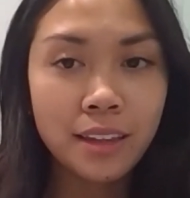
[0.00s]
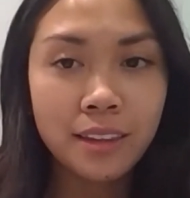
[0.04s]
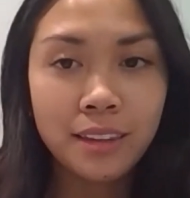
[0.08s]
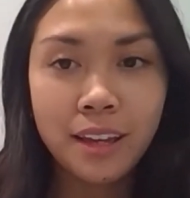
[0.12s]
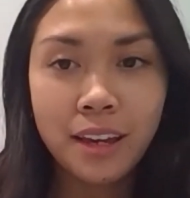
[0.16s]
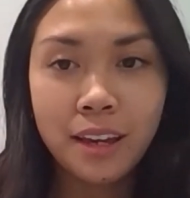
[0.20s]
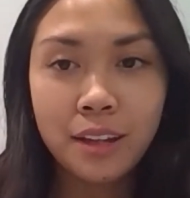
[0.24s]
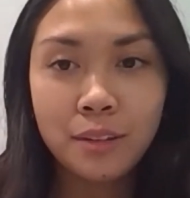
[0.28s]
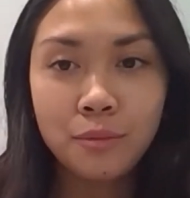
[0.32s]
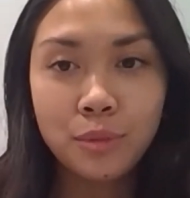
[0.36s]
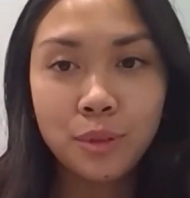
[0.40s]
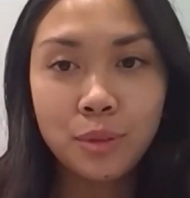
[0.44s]
And
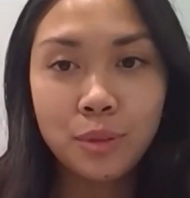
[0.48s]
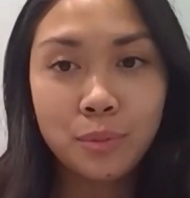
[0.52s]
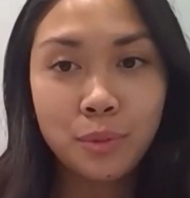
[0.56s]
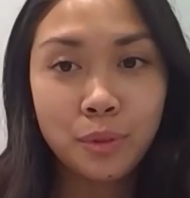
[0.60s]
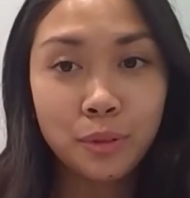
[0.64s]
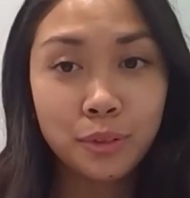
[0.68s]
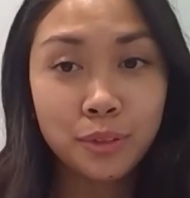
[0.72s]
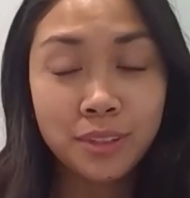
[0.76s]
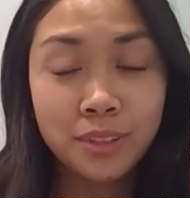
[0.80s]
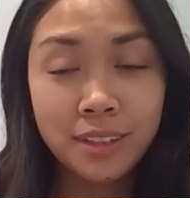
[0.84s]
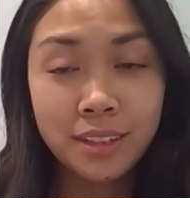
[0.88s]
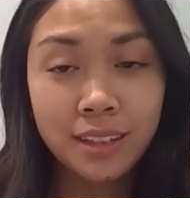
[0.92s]
then we
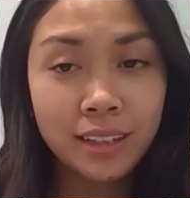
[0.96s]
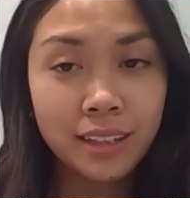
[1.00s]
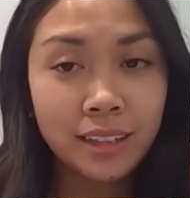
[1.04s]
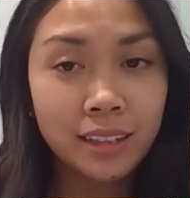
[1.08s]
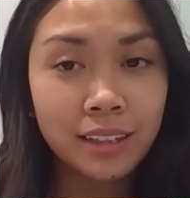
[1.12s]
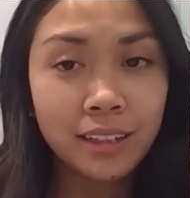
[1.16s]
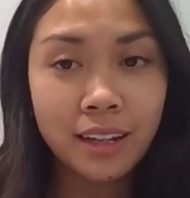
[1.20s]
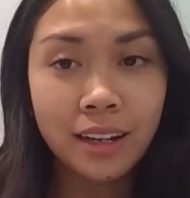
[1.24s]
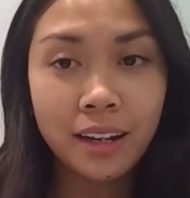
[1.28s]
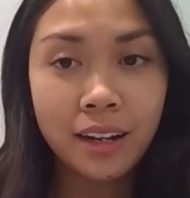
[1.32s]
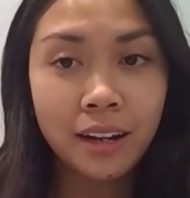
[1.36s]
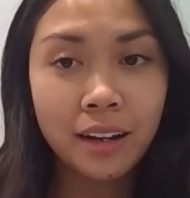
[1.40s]

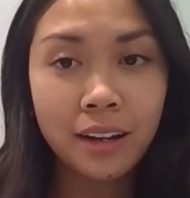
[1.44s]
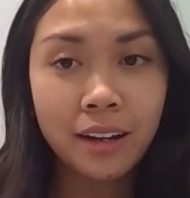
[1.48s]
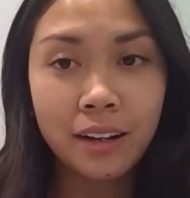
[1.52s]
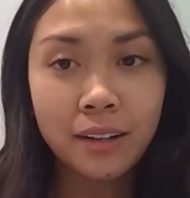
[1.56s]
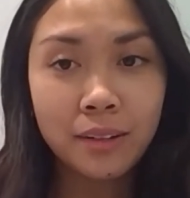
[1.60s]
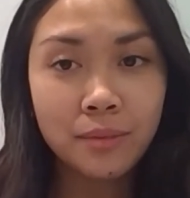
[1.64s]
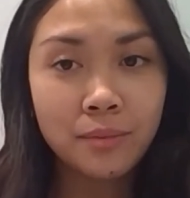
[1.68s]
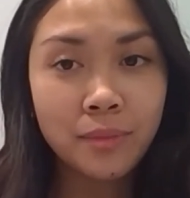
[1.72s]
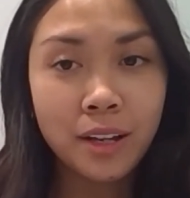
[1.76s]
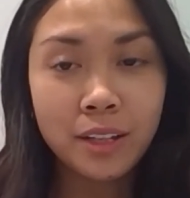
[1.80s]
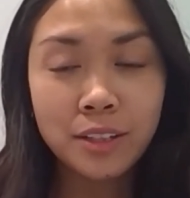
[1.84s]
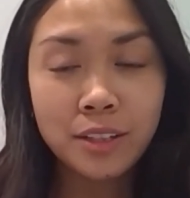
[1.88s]
proceed
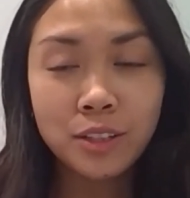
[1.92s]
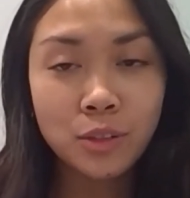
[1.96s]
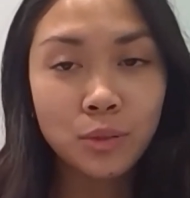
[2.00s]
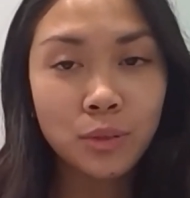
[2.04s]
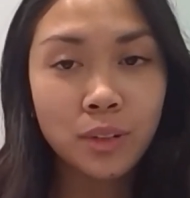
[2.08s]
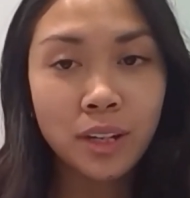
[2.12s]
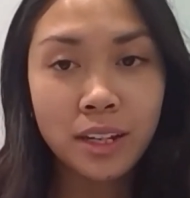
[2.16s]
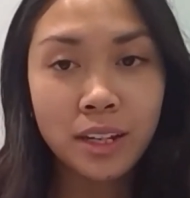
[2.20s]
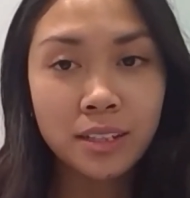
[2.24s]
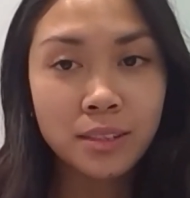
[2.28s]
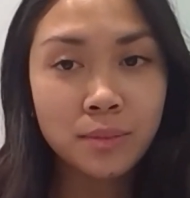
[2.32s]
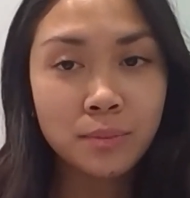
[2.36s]
as
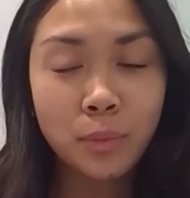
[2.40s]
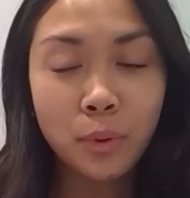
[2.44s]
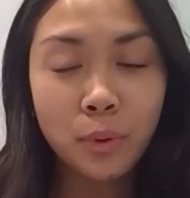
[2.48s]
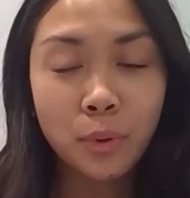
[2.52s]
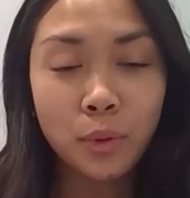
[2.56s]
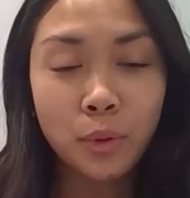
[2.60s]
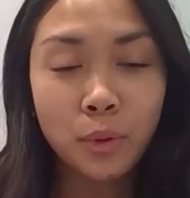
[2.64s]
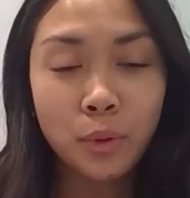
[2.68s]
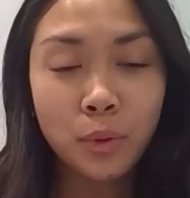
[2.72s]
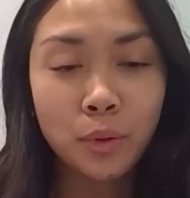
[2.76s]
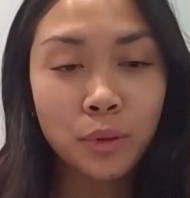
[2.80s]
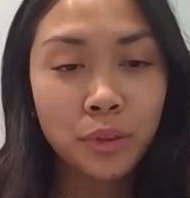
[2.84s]
soon as
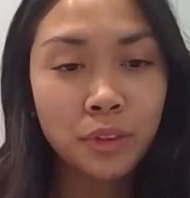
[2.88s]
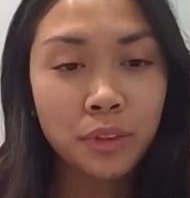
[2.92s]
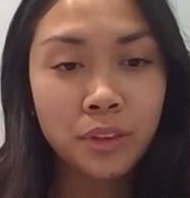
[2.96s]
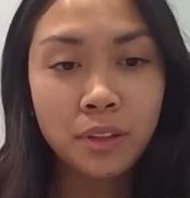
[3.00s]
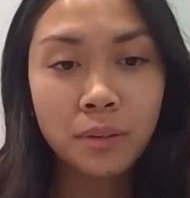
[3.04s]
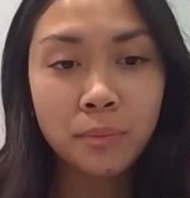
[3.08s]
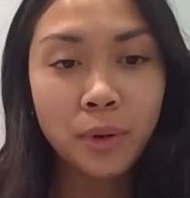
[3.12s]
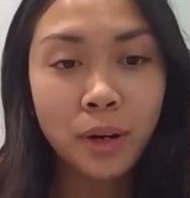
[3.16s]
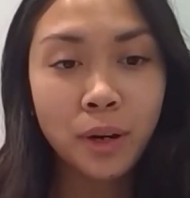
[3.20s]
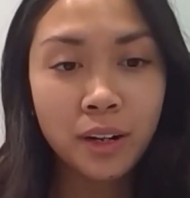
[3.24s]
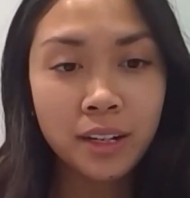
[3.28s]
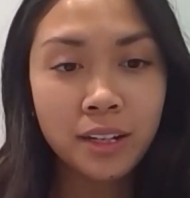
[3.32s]
both
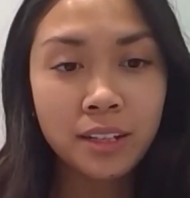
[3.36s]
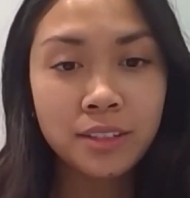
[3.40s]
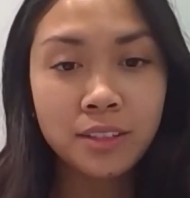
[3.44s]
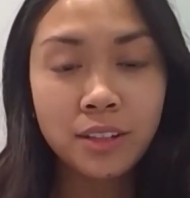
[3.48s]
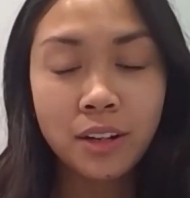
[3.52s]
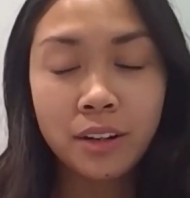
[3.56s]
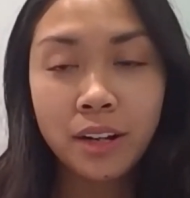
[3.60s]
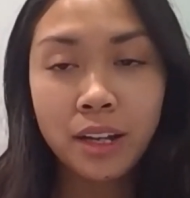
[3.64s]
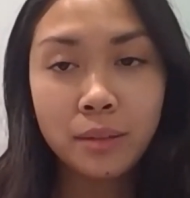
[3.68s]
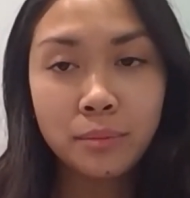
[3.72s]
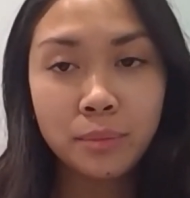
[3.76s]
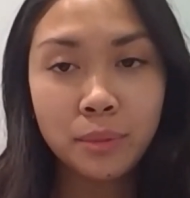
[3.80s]
parties
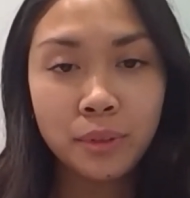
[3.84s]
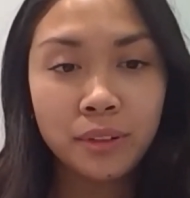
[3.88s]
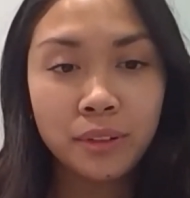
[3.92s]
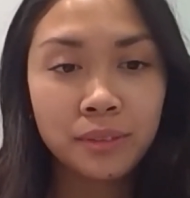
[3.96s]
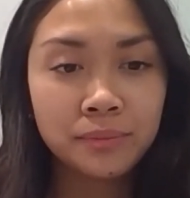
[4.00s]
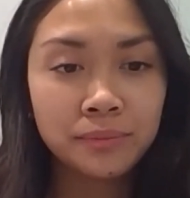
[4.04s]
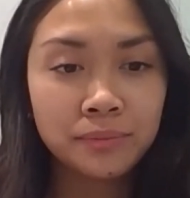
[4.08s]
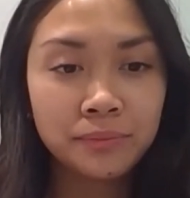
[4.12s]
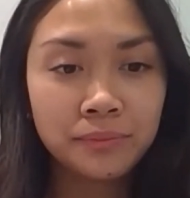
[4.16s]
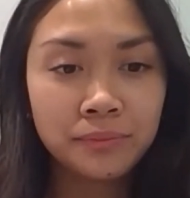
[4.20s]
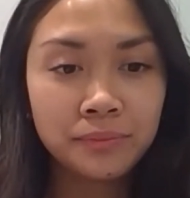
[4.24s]
are able.